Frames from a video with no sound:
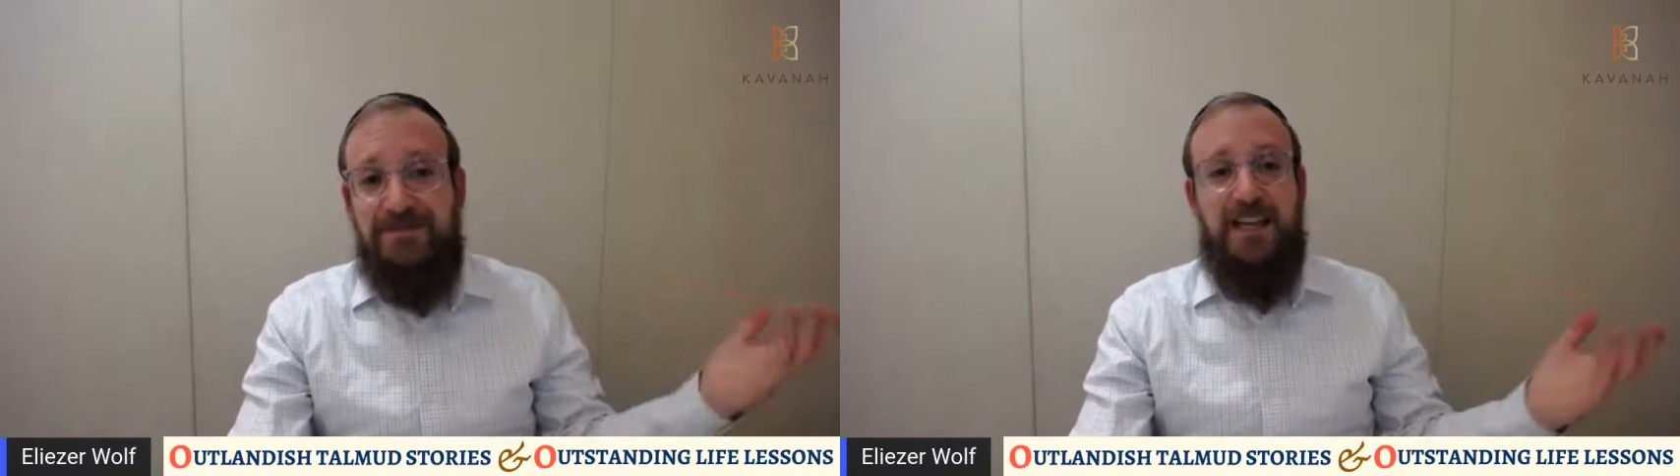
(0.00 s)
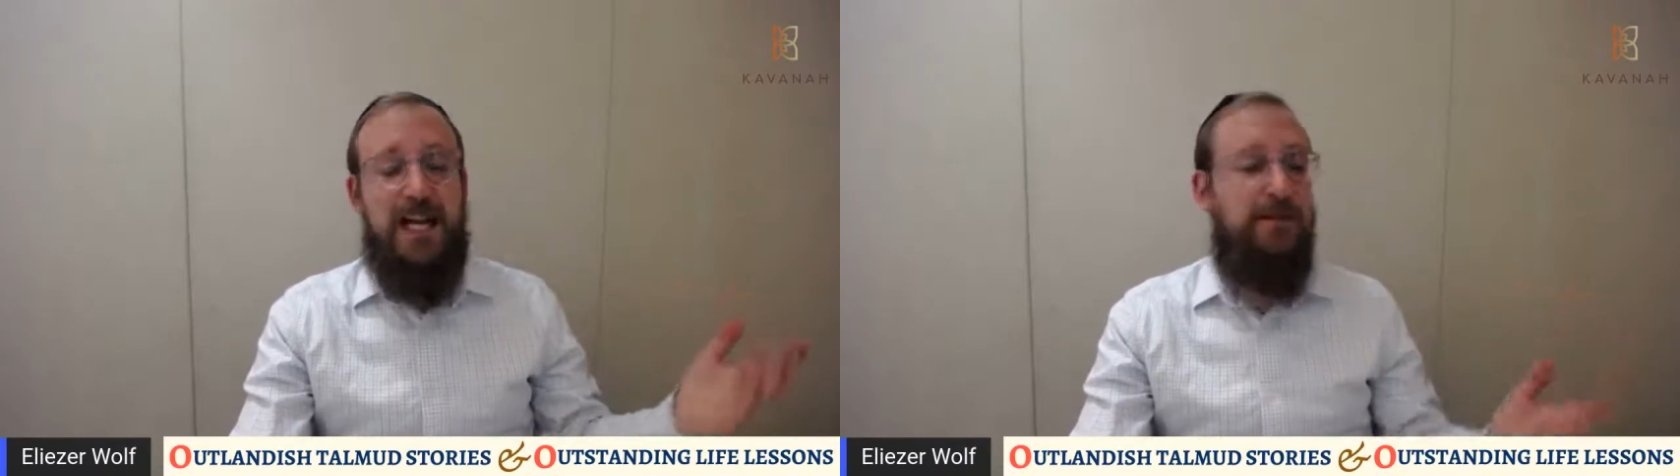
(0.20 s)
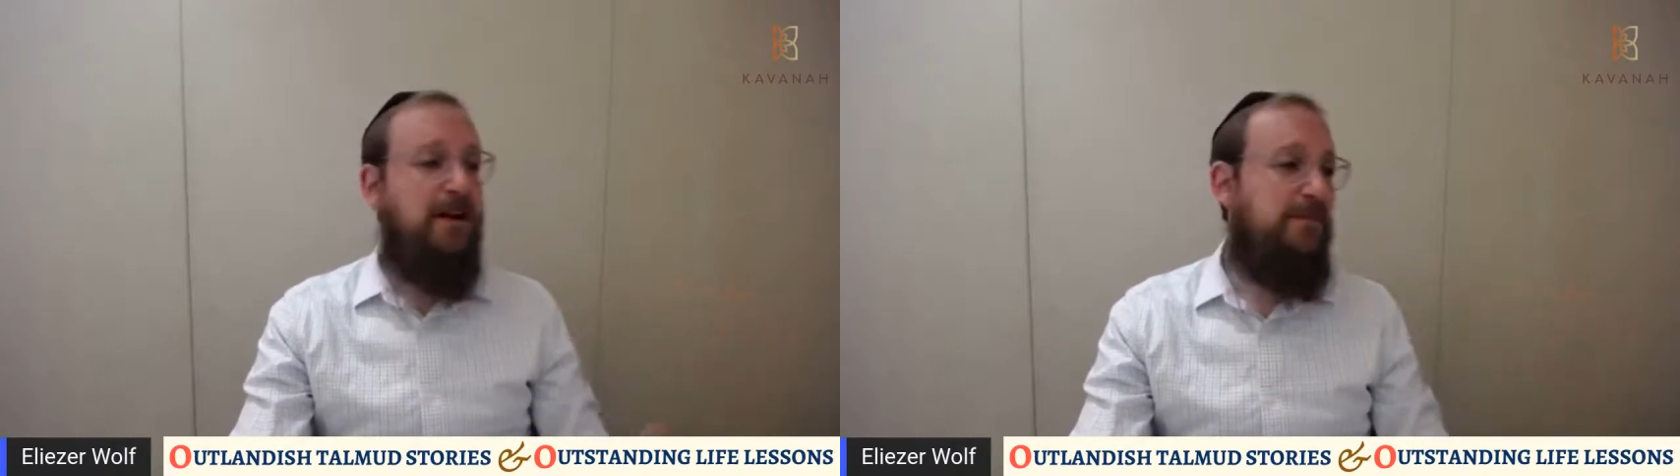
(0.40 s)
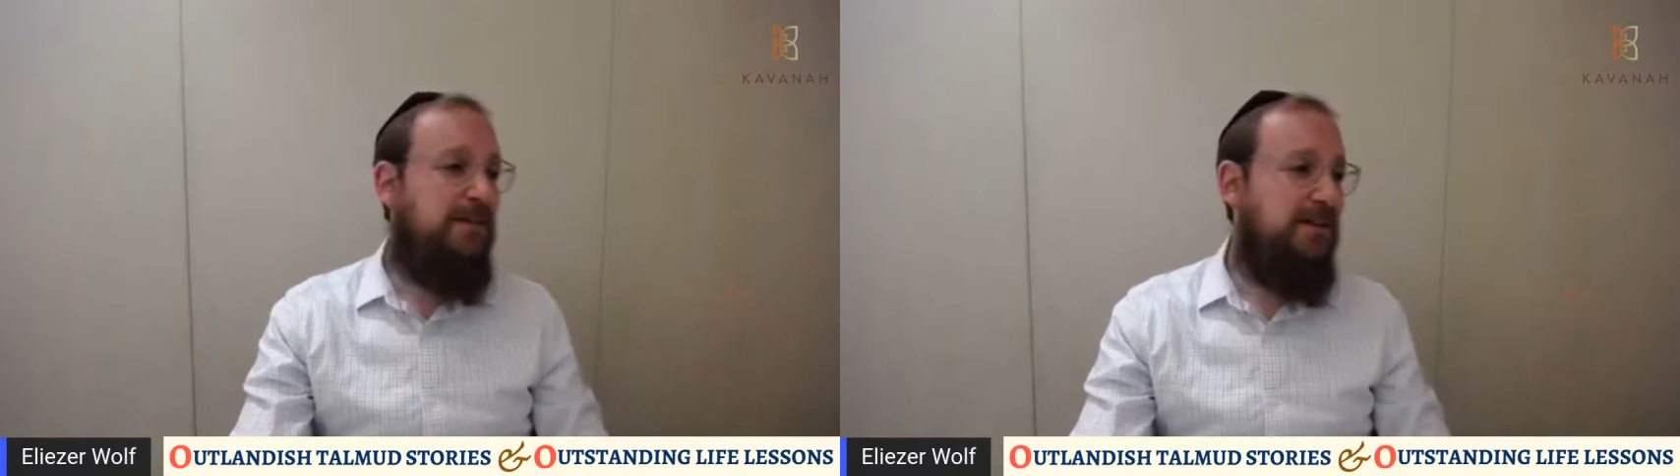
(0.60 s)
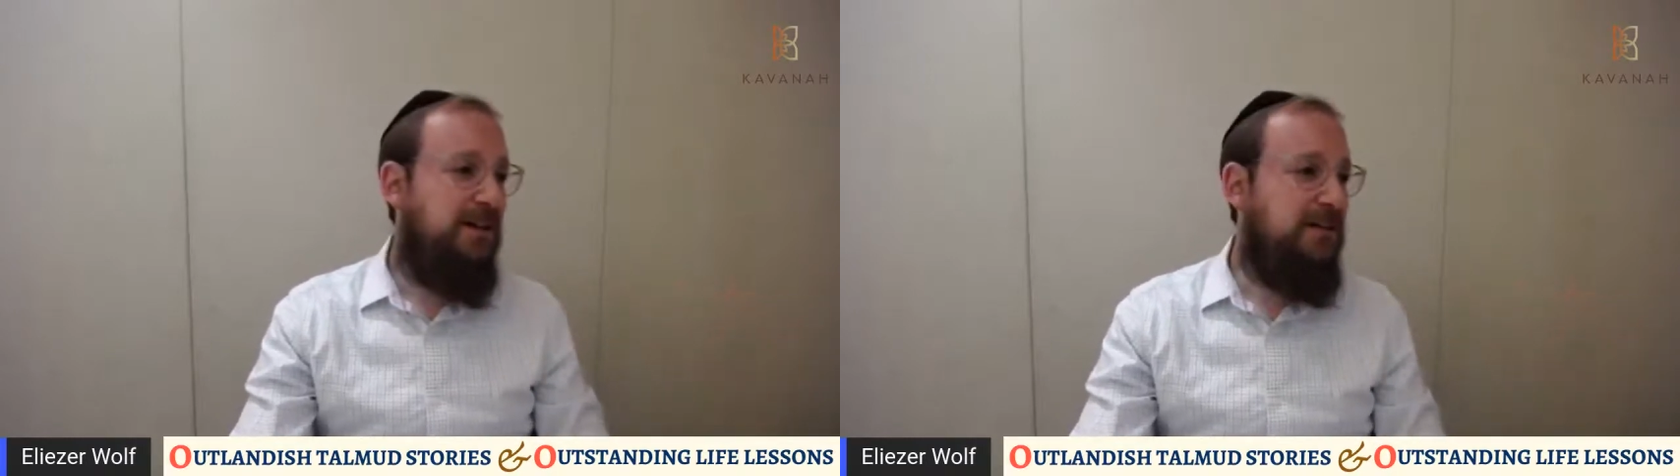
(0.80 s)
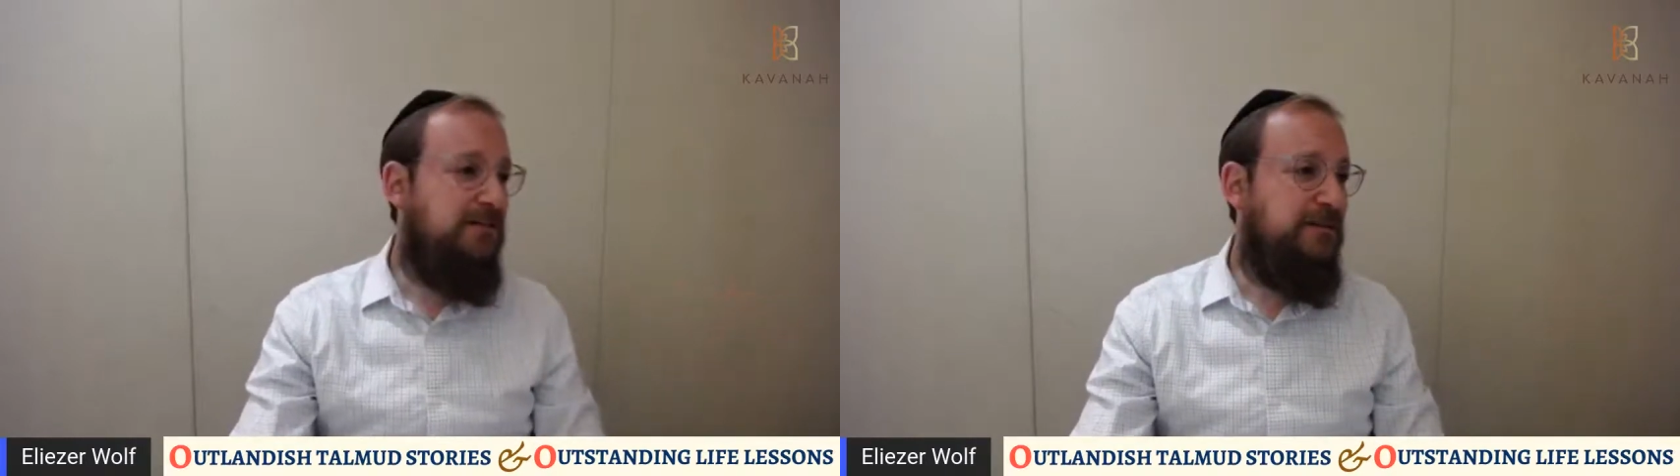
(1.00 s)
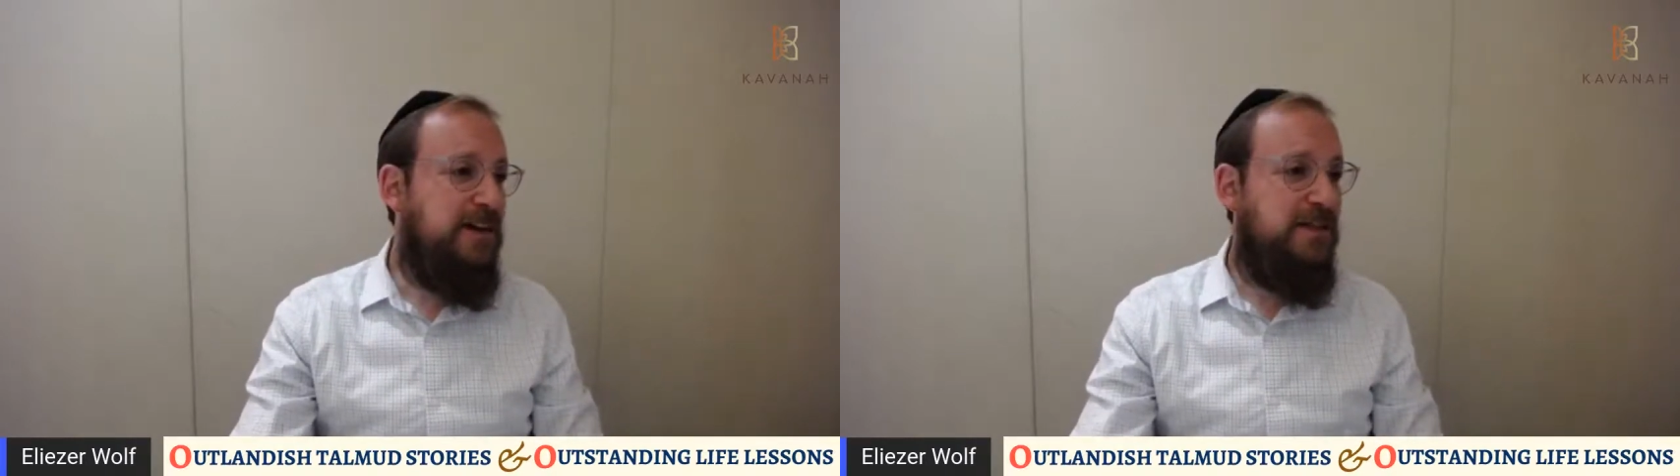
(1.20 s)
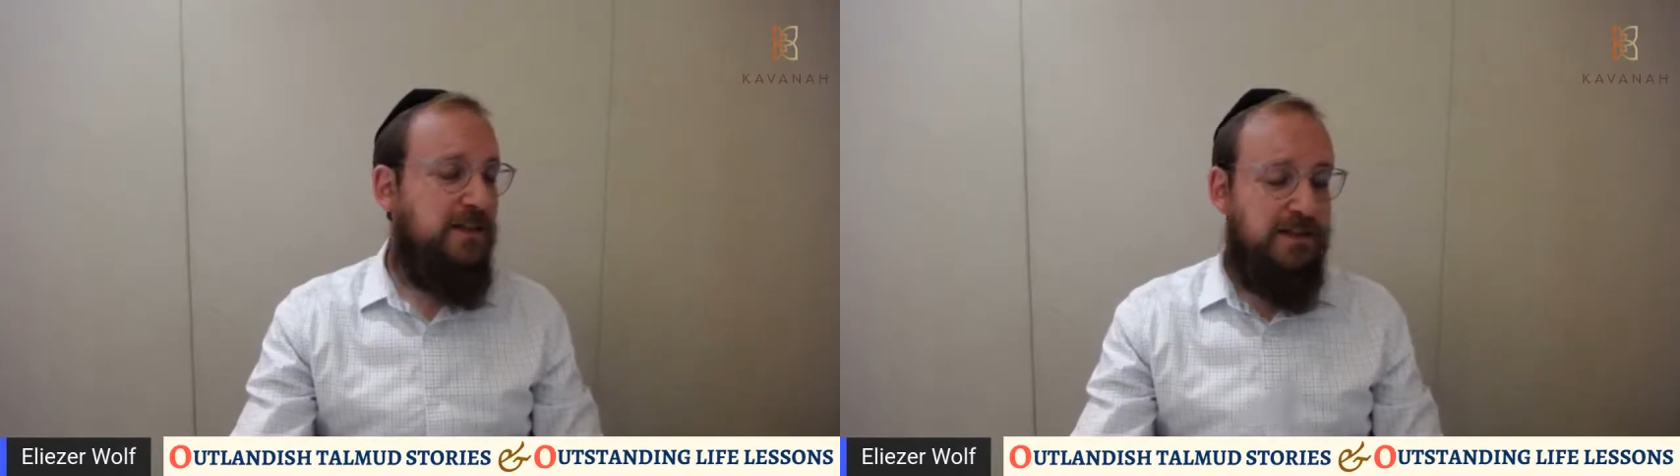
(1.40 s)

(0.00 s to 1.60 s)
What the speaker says: they gave up on their faith.